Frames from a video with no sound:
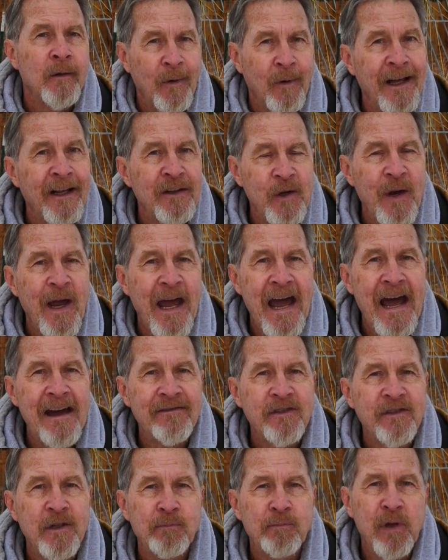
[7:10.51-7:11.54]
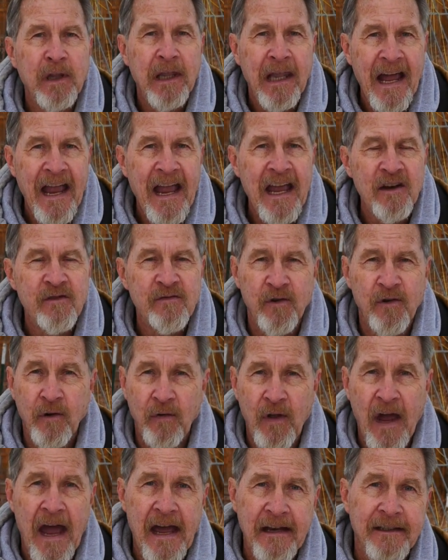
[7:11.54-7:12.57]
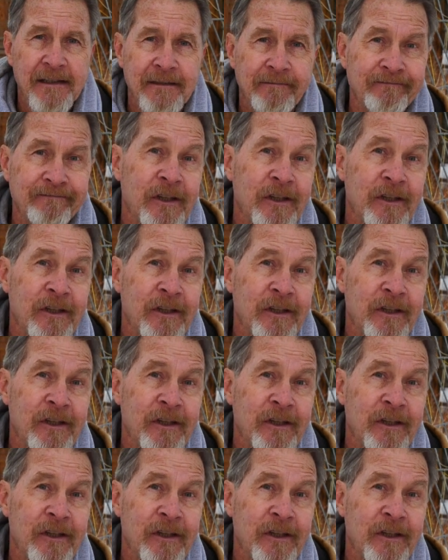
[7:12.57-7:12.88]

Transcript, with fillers: Well, you have to plan for that.